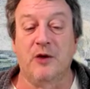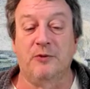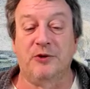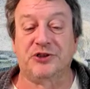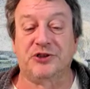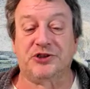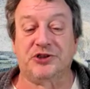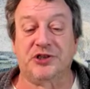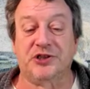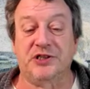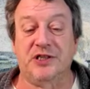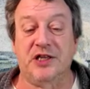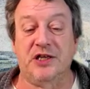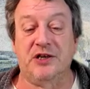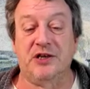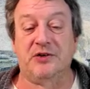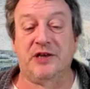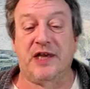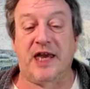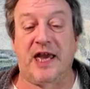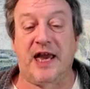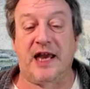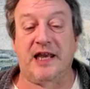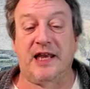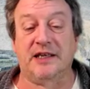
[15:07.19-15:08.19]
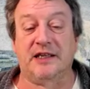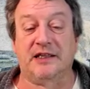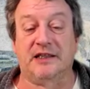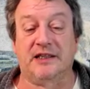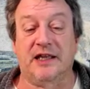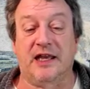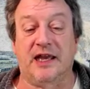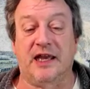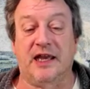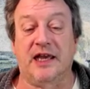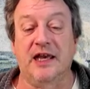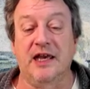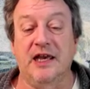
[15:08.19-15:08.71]
which, to deal
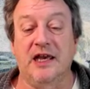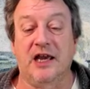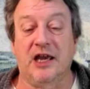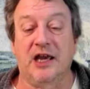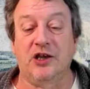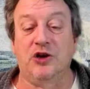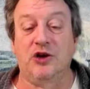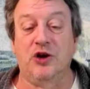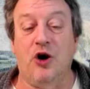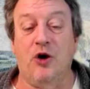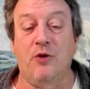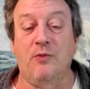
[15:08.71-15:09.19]
candidly, in